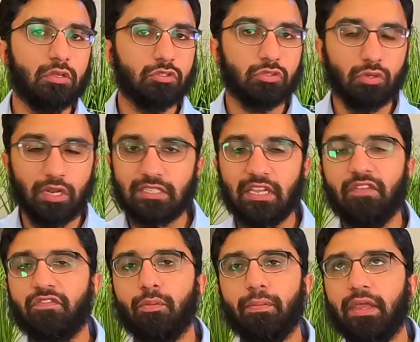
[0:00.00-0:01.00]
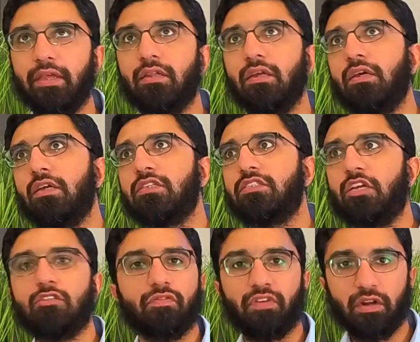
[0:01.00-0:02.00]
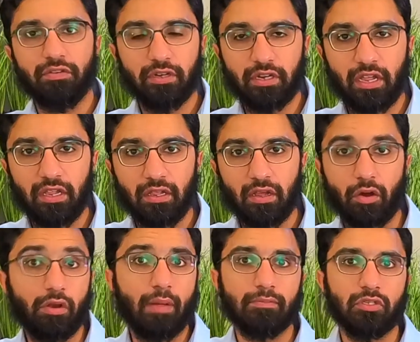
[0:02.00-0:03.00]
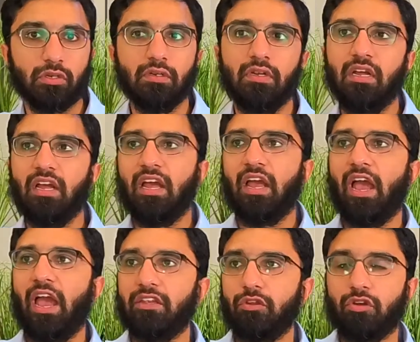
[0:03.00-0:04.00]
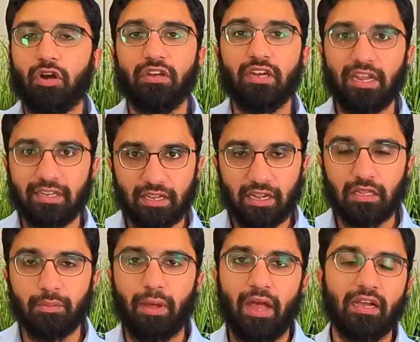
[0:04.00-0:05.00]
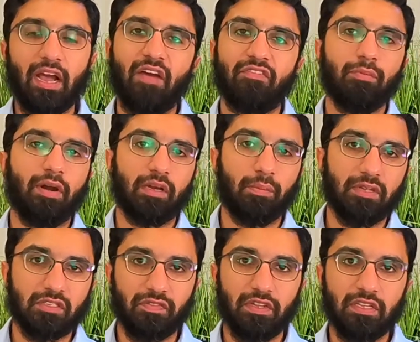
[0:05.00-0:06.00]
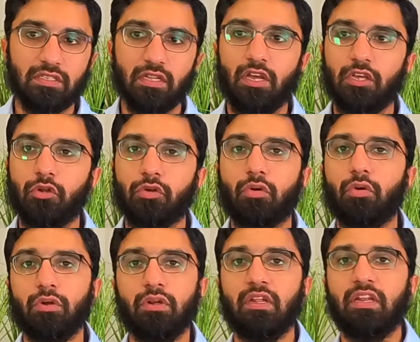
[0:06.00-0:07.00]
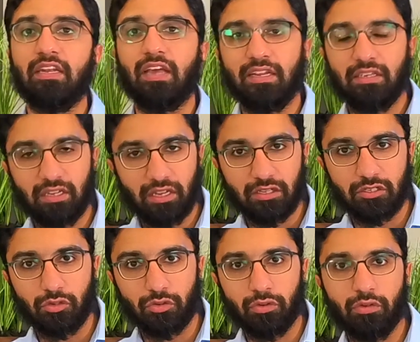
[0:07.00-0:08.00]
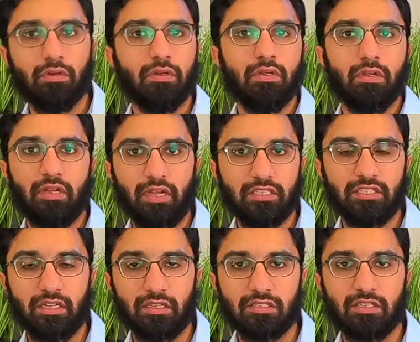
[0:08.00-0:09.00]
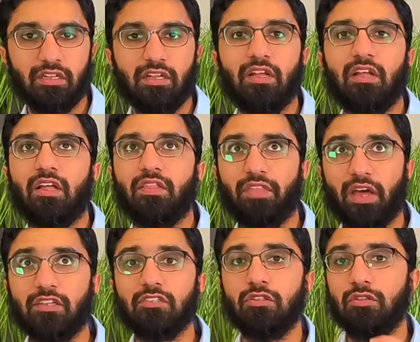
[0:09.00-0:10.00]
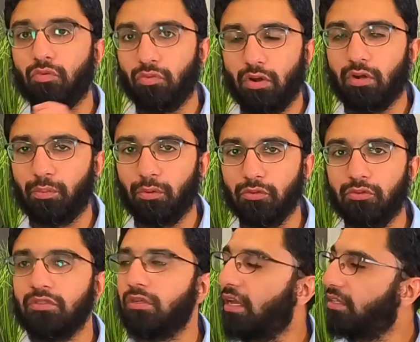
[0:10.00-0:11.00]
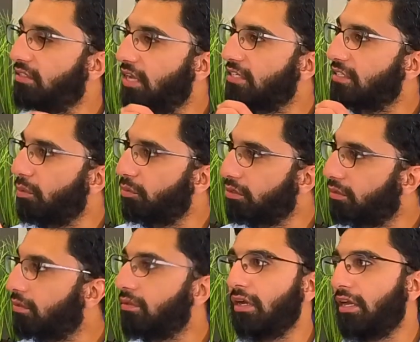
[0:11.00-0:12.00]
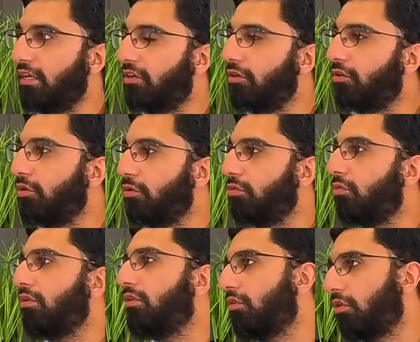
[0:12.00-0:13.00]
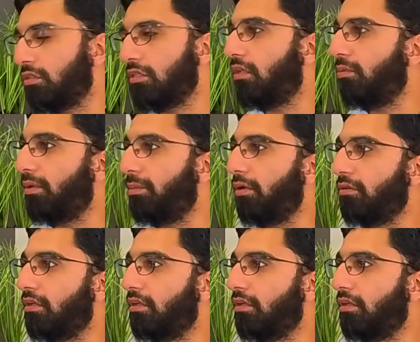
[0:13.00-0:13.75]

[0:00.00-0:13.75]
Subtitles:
So let's say if you made sales of 100K on Amazon and you got 90K in the bank after marketplace fees, you record 90K as your sales. That is the wrong approach. And Jaz, I want to again turn to you. Talk us a little bit about